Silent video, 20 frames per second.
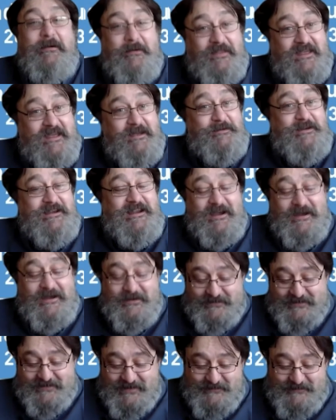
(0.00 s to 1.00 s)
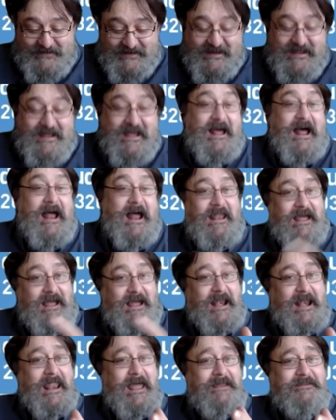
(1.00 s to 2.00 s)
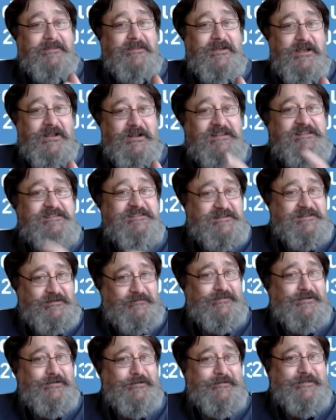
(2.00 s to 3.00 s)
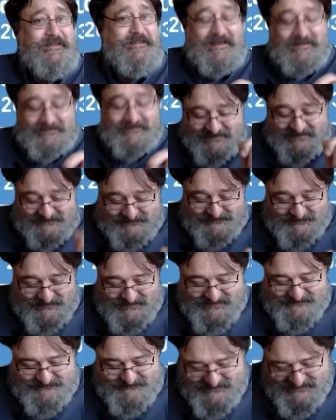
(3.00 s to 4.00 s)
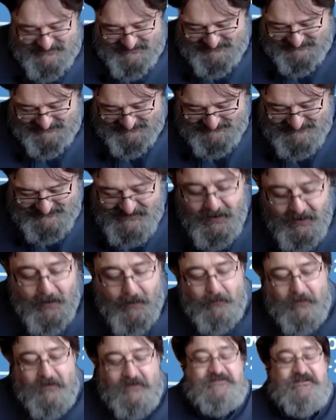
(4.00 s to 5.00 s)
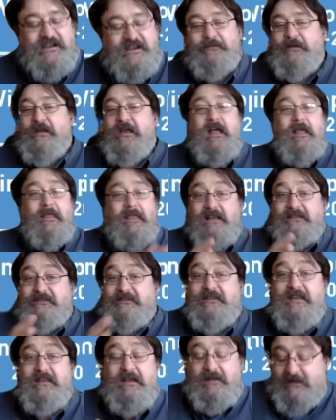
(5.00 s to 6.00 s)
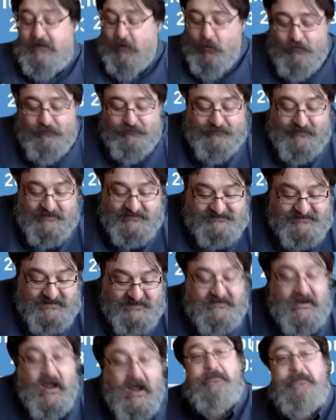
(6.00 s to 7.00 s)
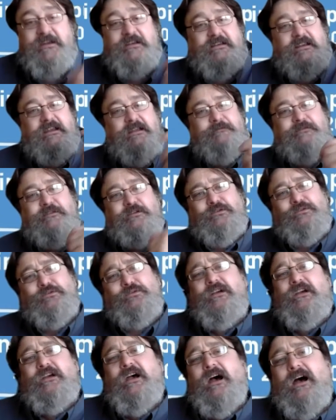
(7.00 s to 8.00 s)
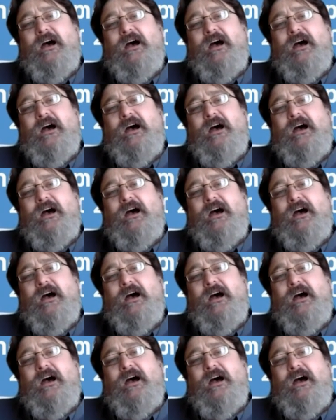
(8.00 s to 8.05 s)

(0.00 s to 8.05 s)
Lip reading: Yeah, but there we go. I like the holistic view of that. That's really good. Well, look, gentlemen, that's all fascinating. I'm going to give you